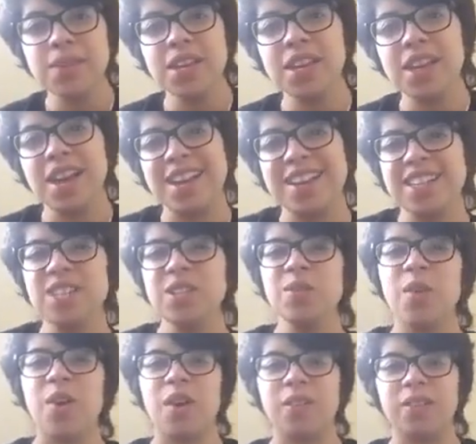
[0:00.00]
me and
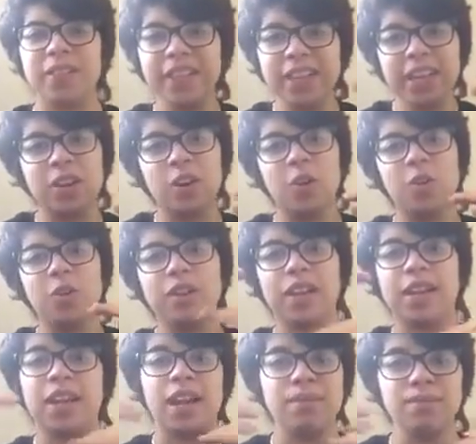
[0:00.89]
you are little,
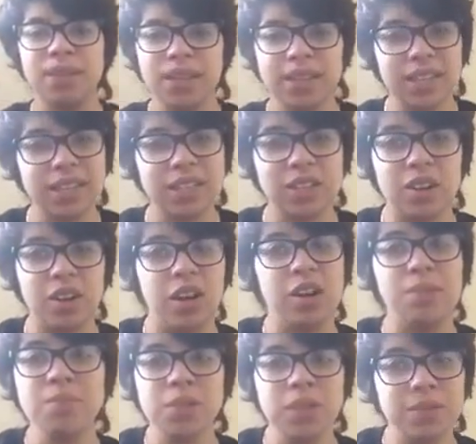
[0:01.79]
like I'm not that tall,
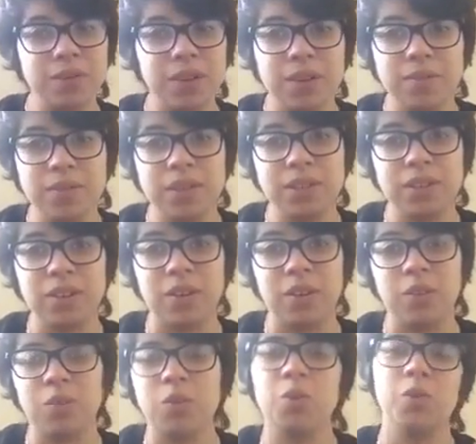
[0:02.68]
I'm only 5 feet
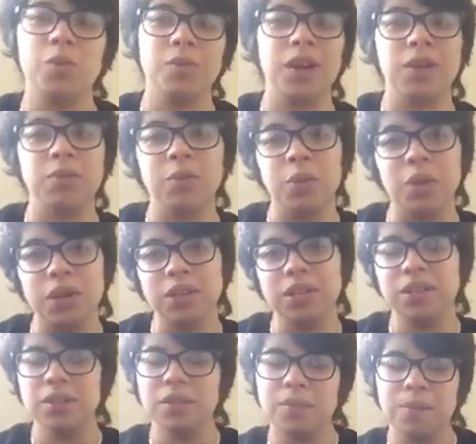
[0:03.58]
tall, well
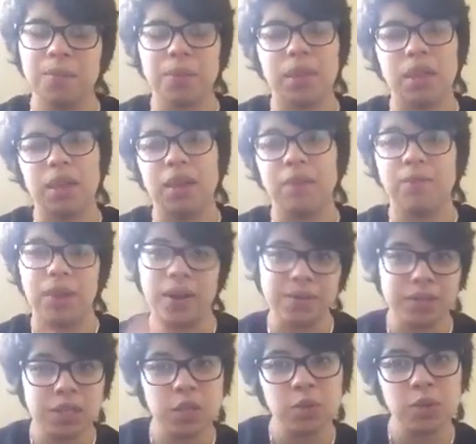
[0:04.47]
5'1",
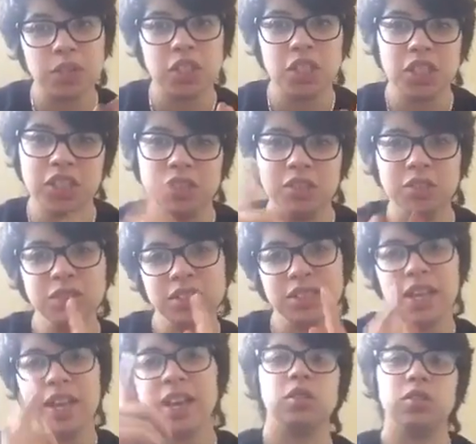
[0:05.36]
5'2" with
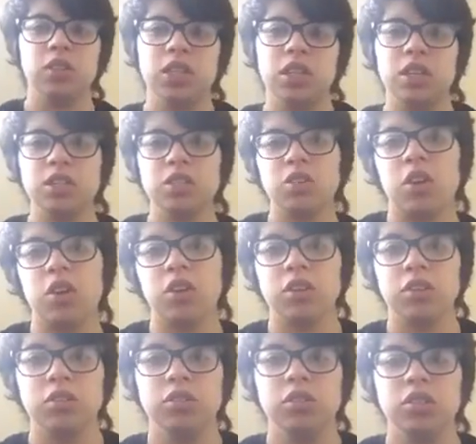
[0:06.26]
shoes. So shout out to all
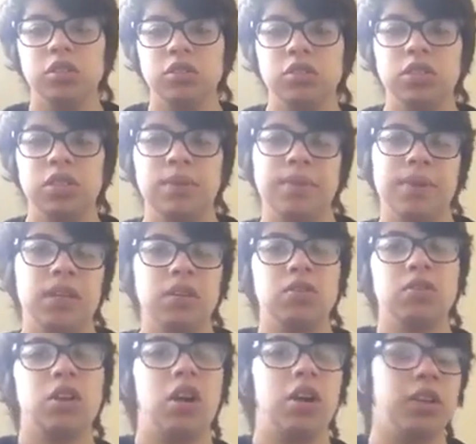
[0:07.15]
those shoes that make
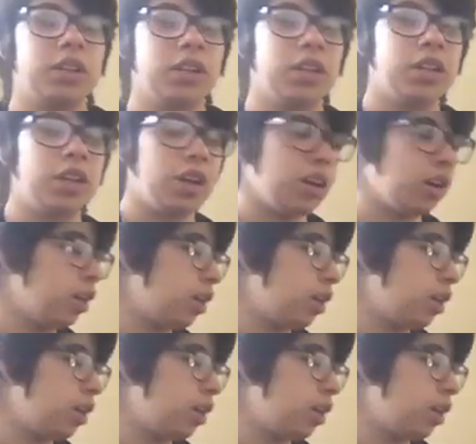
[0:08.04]
you taller.